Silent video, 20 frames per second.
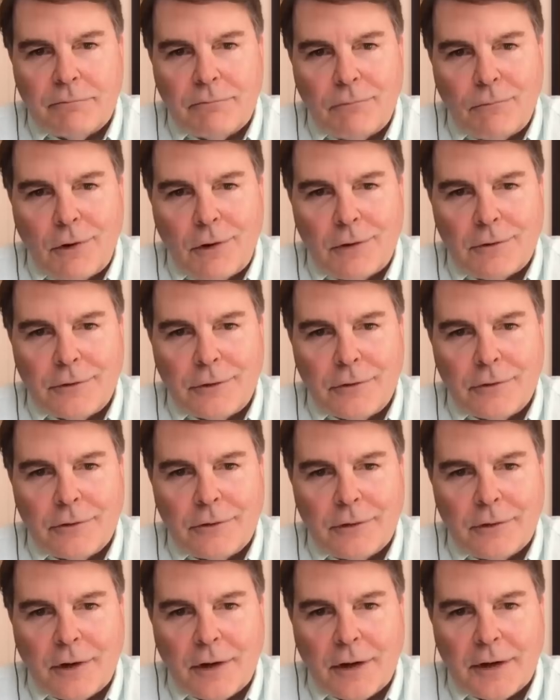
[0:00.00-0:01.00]
well
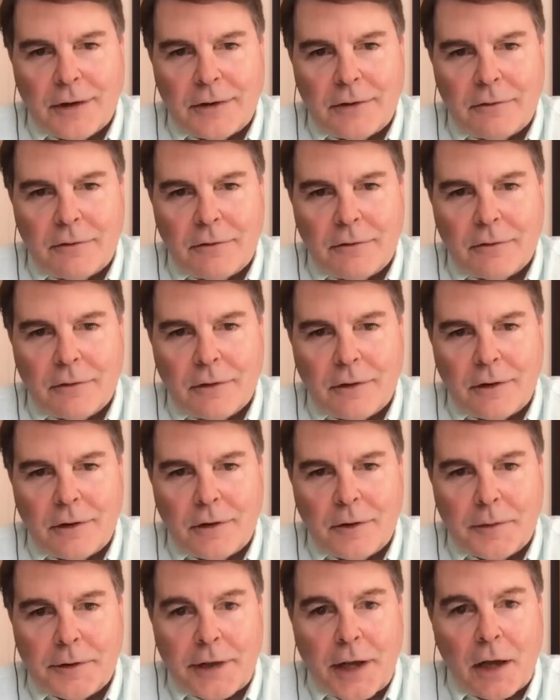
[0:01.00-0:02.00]
known. I
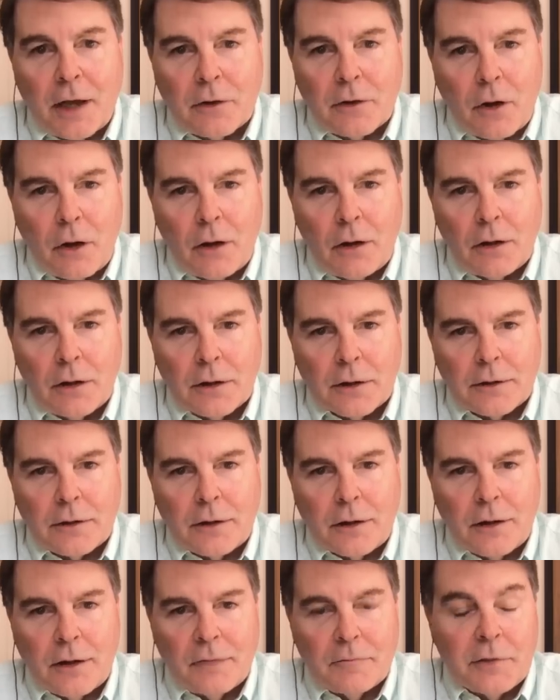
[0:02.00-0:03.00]
am an alcoholic.
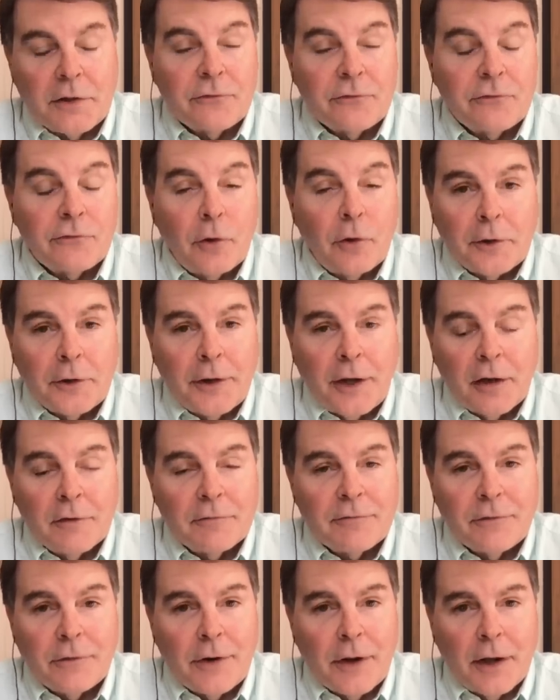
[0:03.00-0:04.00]
I've been sober now
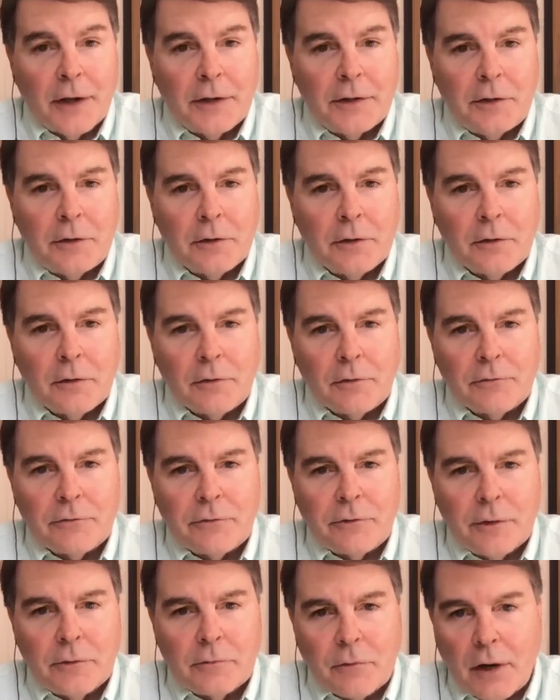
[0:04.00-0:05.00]
for 9
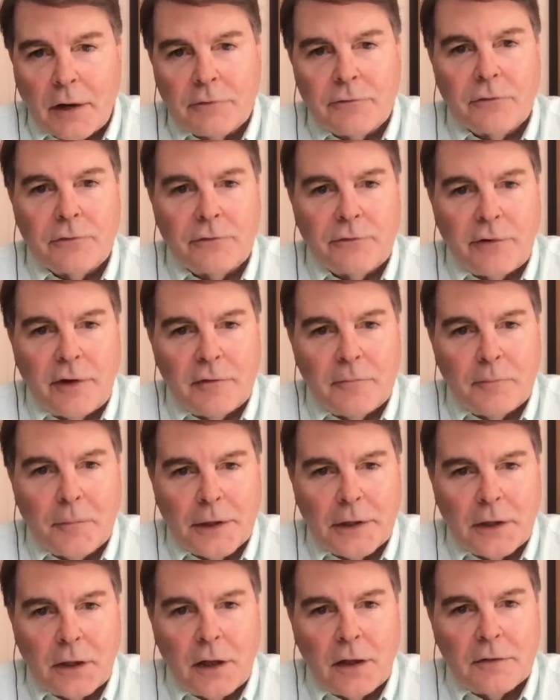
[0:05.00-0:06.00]
years, and Roger saved
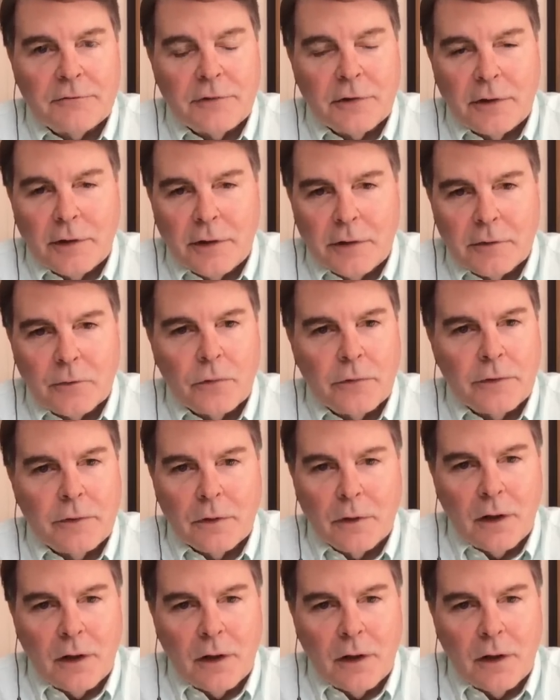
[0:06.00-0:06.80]
my life together with the